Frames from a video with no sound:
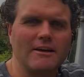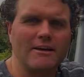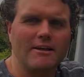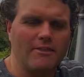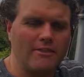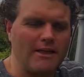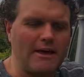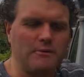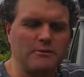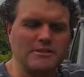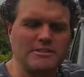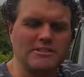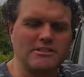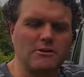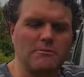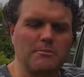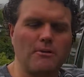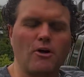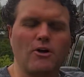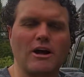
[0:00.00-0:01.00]
they would
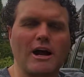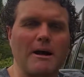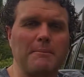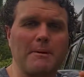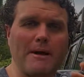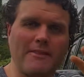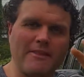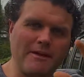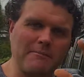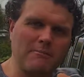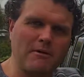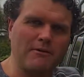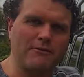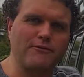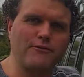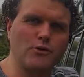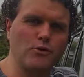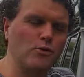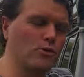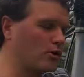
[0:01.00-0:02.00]
still block up, and then my
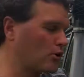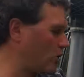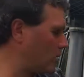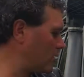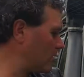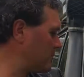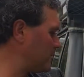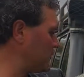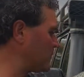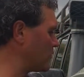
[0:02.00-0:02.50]
fuel economy